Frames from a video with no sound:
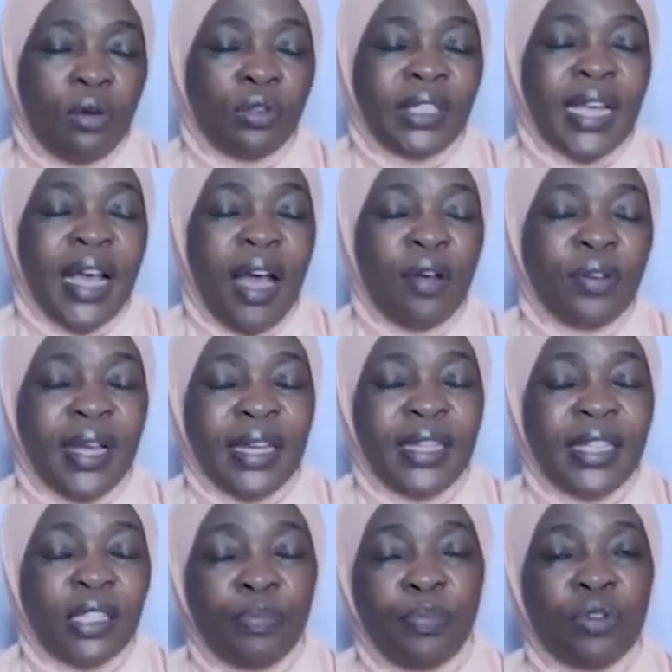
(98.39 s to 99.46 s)
to share how you
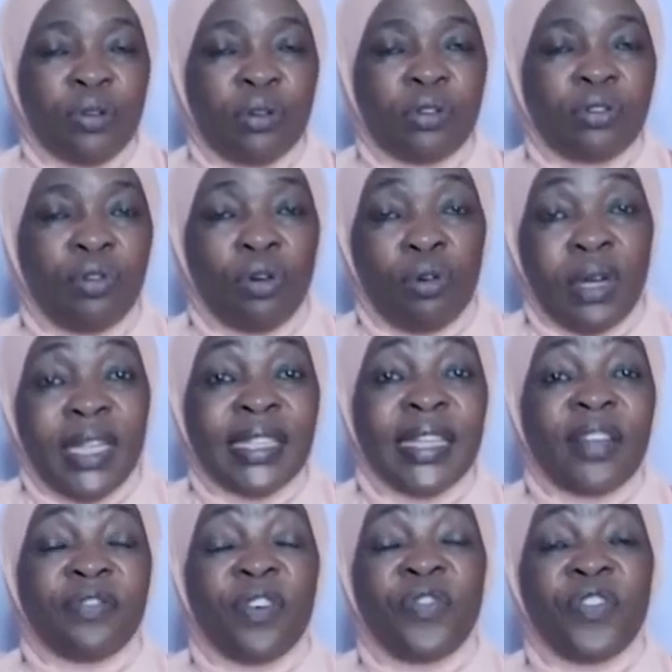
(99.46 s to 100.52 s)
get this book to
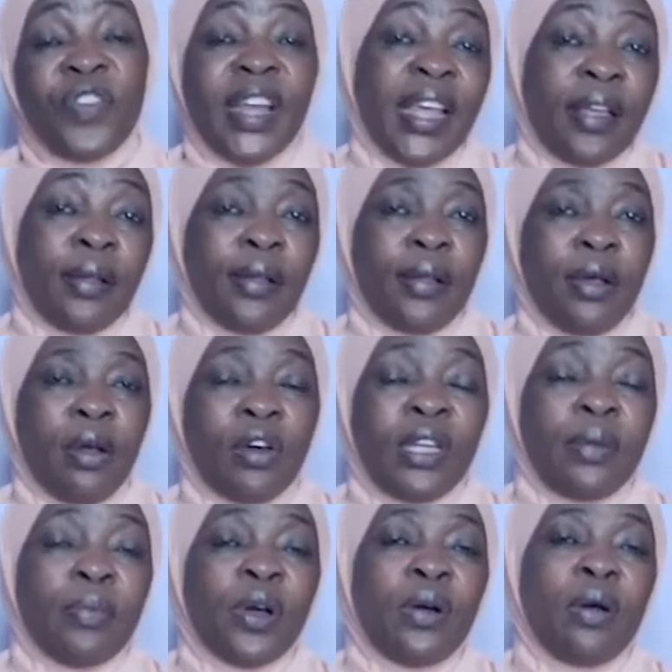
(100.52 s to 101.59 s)
listen for free,
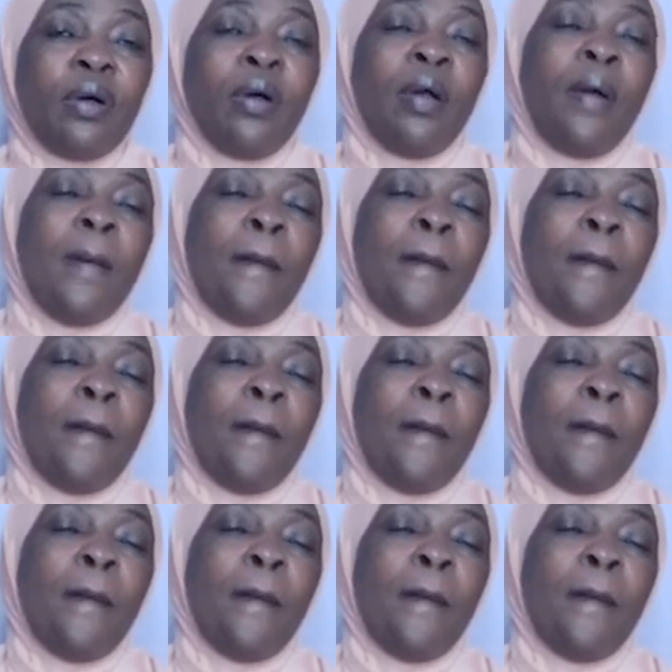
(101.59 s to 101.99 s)
Audible,